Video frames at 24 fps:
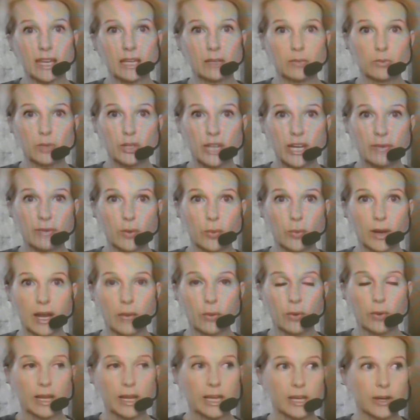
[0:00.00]
whichever one I want
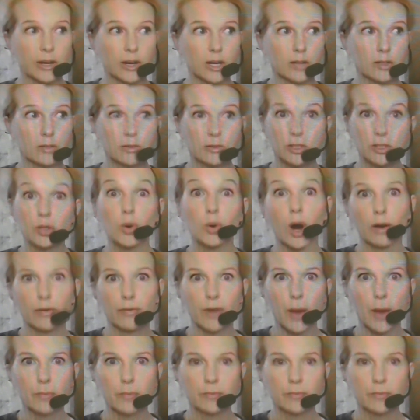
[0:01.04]
to hear you all from.